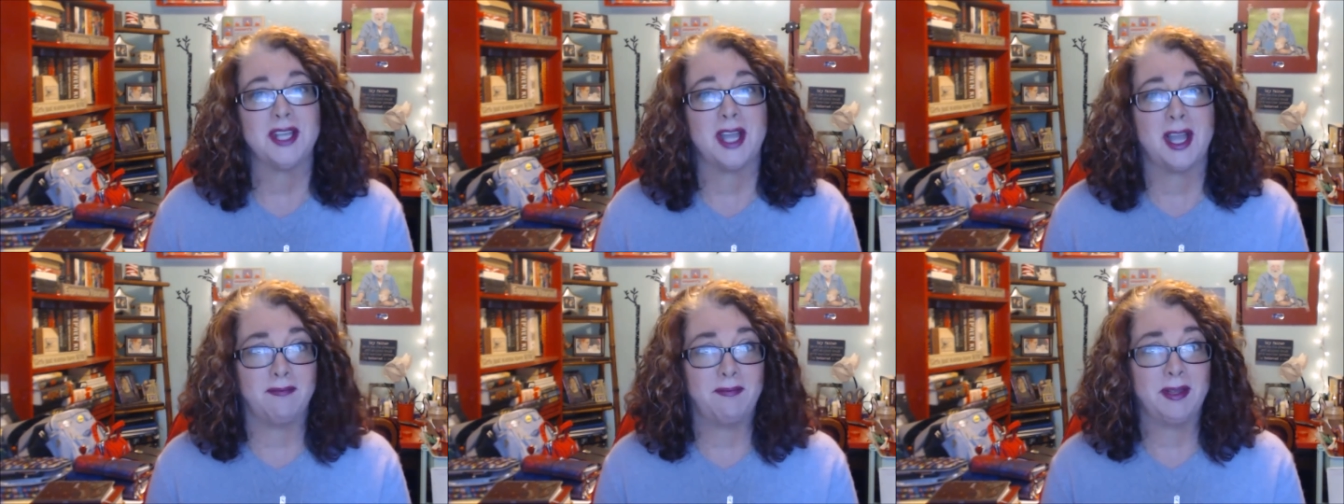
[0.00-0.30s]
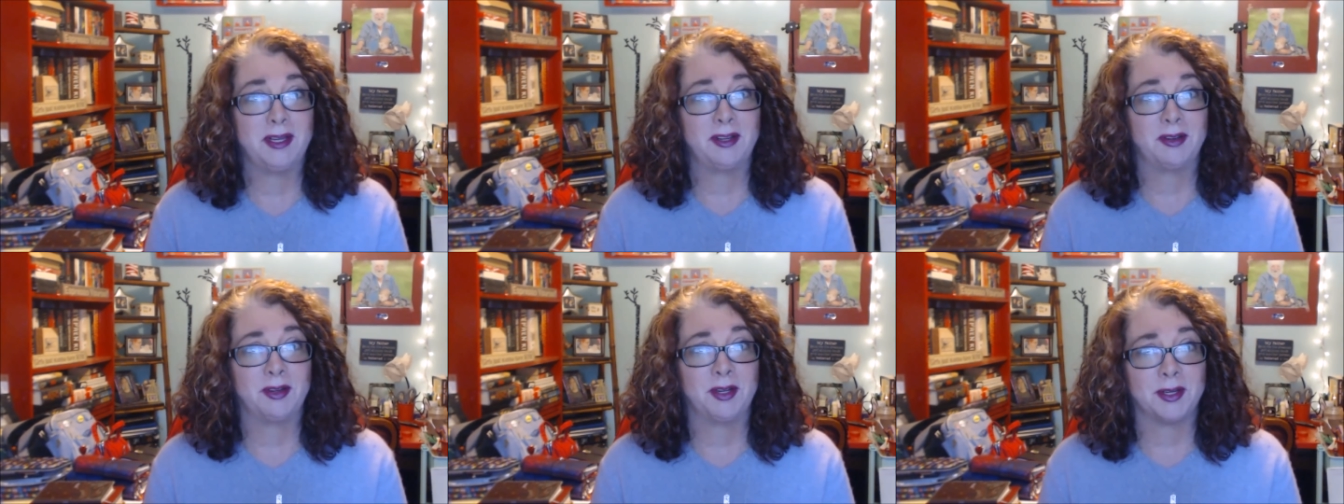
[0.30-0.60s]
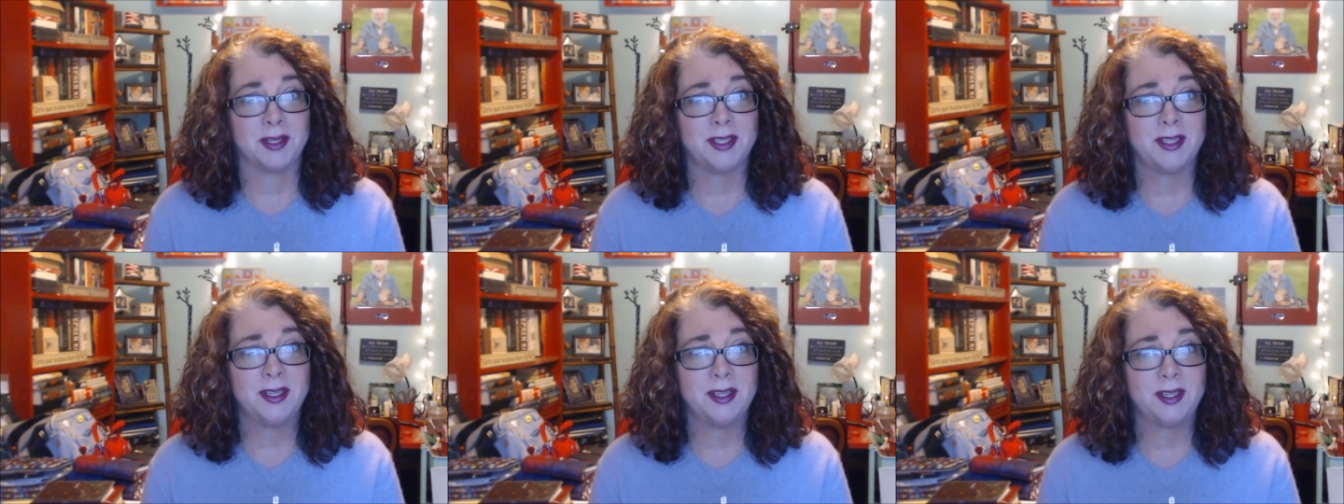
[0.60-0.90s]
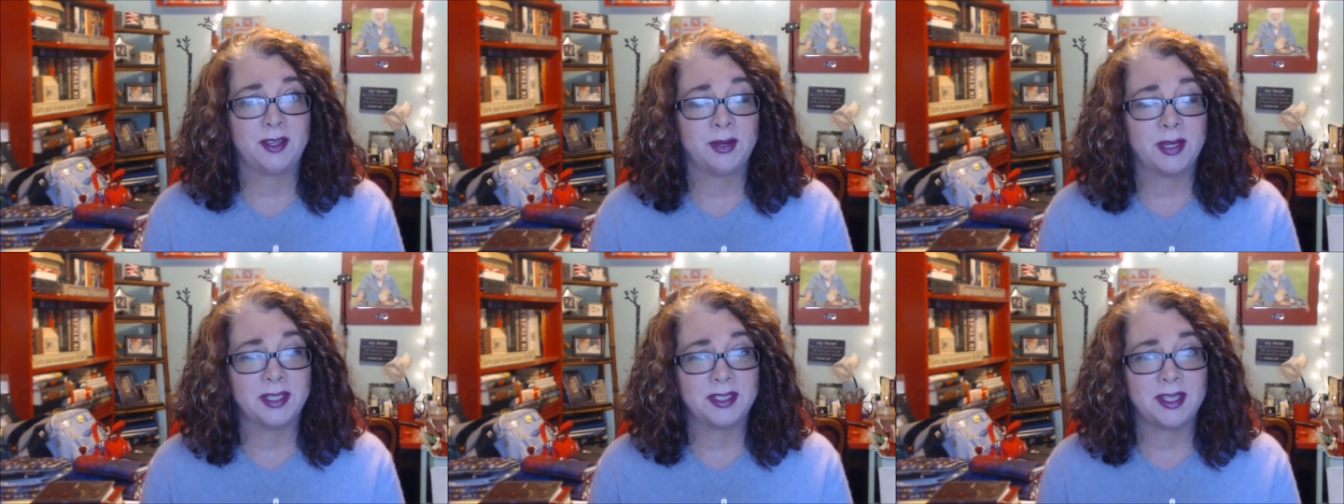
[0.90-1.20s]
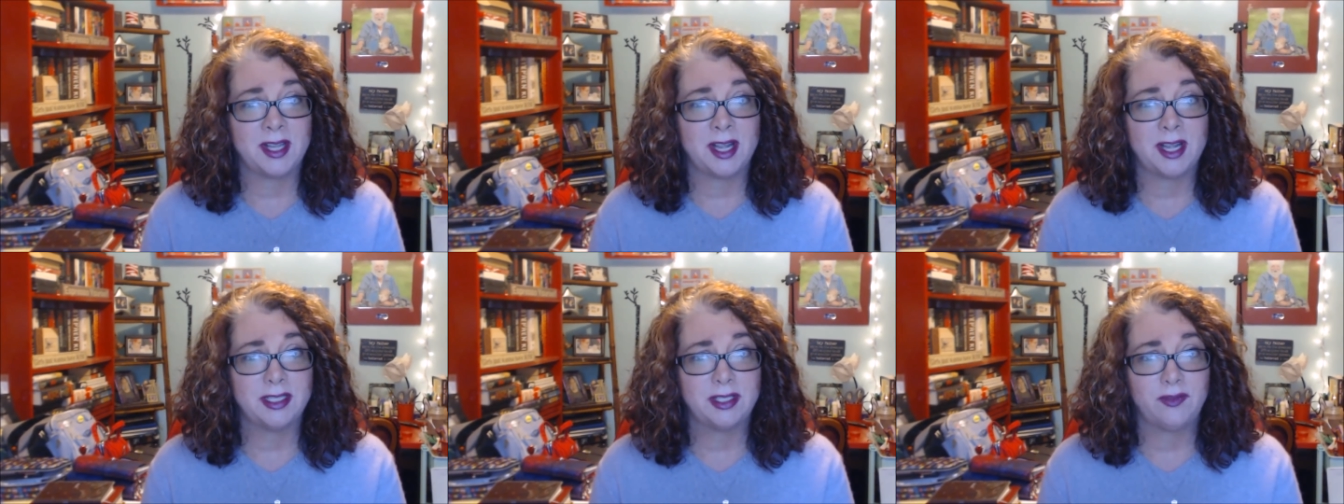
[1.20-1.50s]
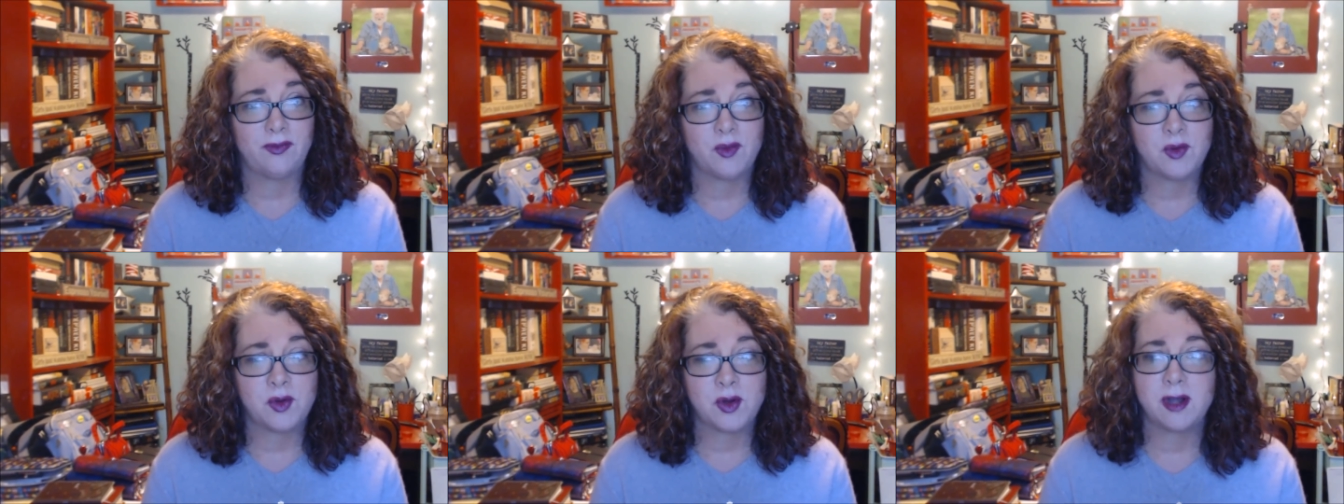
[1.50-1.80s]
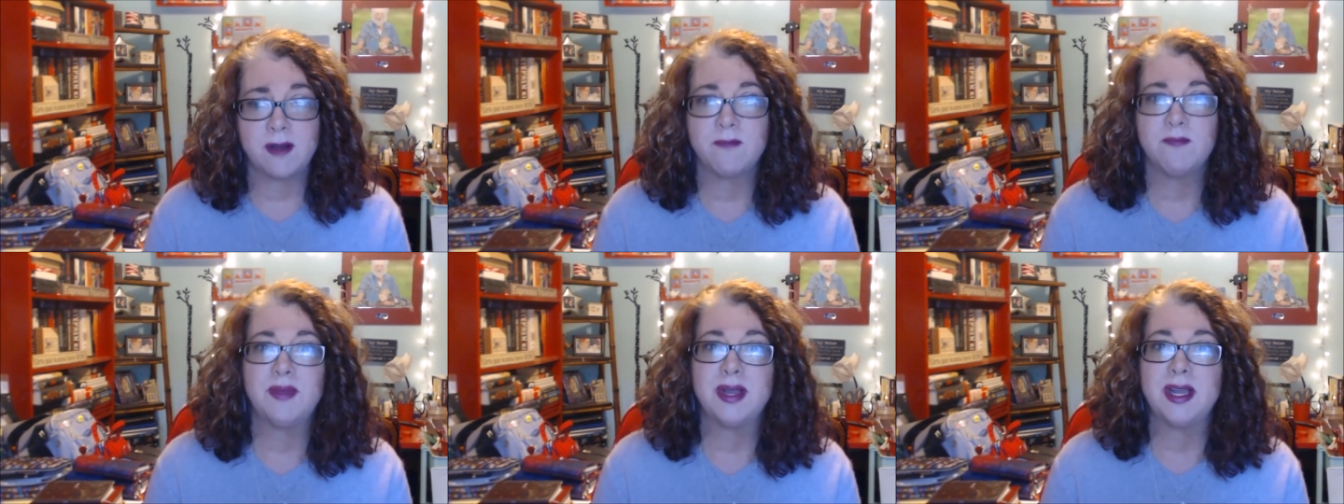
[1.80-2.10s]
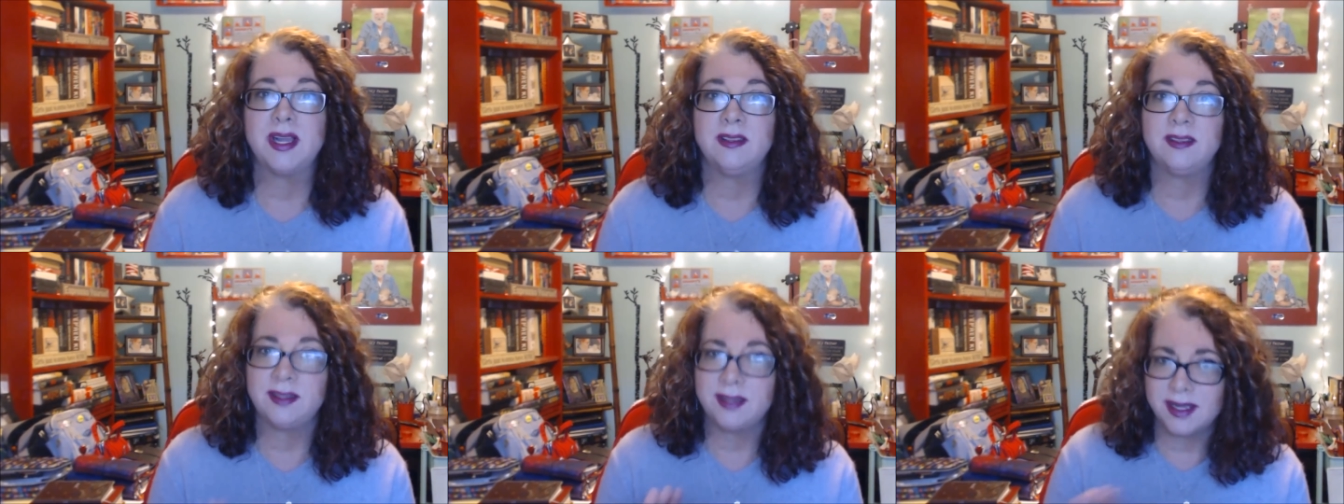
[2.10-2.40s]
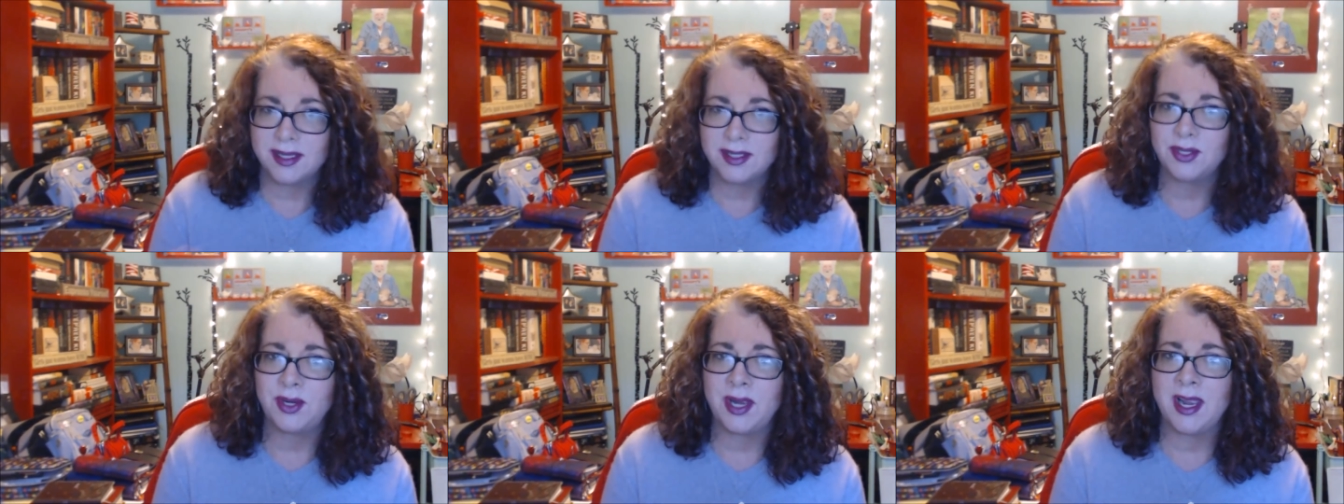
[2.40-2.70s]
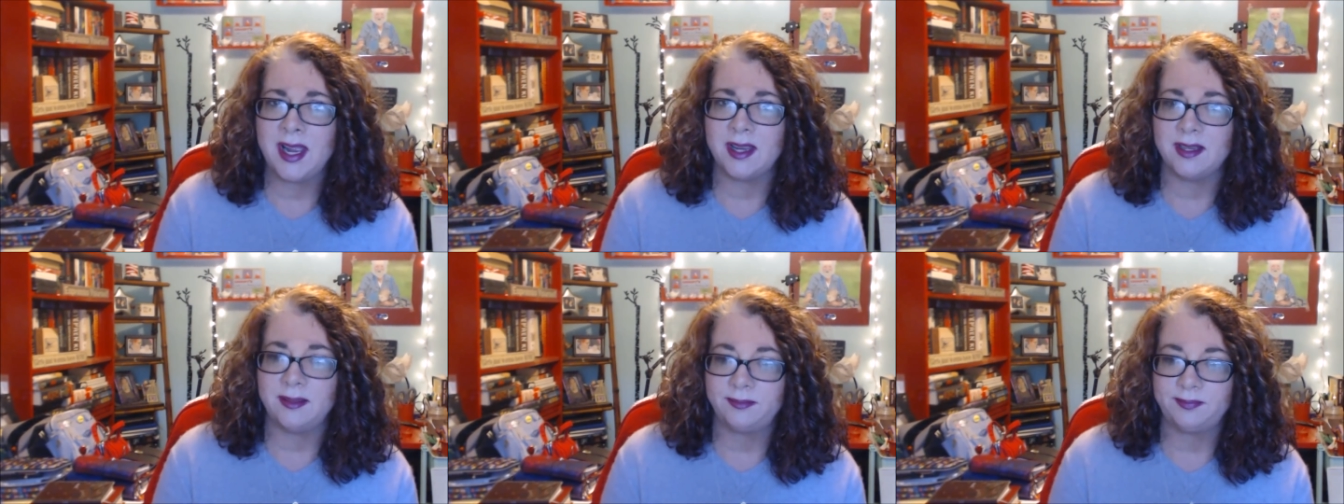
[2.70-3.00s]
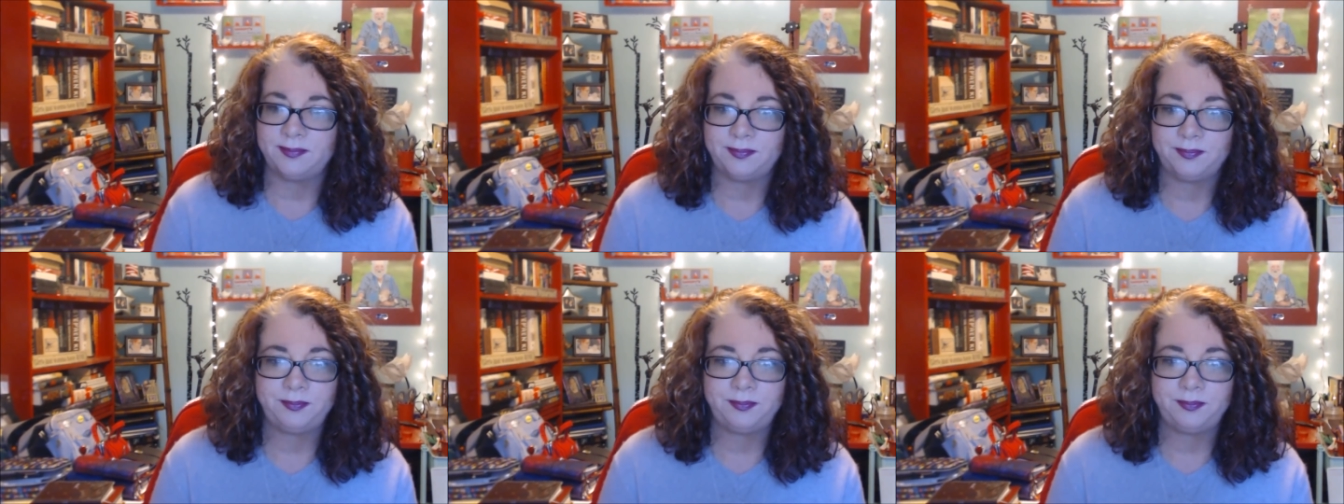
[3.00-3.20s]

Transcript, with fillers: which I've been criticized for, but that's okay.